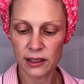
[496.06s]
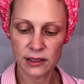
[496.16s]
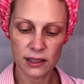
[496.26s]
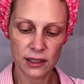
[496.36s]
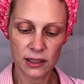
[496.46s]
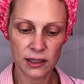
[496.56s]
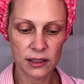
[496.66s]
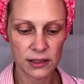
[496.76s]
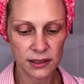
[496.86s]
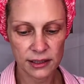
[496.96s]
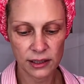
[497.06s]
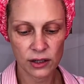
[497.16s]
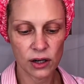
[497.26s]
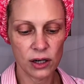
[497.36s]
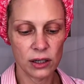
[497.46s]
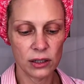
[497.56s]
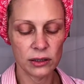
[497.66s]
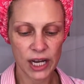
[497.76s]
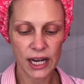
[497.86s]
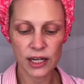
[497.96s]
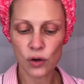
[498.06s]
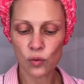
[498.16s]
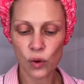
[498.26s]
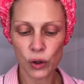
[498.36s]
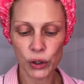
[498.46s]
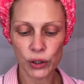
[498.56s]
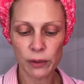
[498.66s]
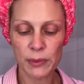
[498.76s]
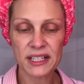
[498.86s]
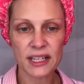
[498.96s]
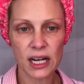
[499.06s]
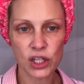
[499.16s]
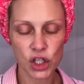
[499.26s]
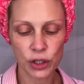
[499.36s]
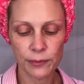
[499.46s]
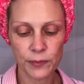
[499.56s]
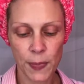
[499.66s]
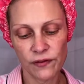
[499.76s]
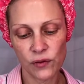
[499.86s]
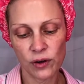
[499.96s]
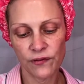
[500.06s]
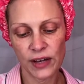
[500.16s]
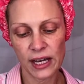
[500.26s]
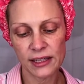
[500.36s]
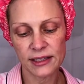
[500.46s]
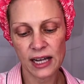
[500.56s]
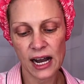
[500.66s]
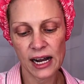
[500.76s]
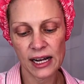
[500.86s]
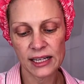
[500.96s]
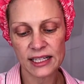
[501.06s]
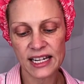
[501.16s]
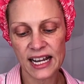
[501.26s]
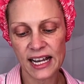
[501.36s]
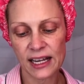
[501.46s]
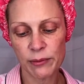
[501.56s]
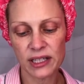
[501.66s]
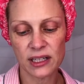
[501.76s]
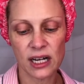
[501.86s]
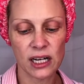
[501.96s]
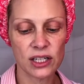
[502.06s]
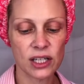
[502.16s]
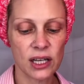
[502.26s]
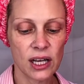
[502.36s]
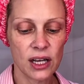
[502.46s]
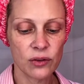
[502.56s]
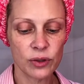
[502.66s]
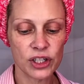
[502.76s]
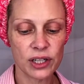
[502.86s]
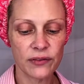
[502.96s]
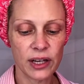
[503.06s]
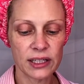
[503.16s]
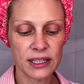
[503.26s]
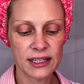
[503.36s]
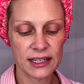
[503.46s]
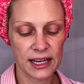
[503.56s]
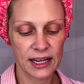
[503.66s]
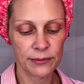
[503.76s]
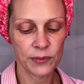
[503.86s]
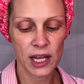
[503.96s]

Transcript: This is called Jade Roller Massager for face, eyes, neck massage, rejuvenate the skin.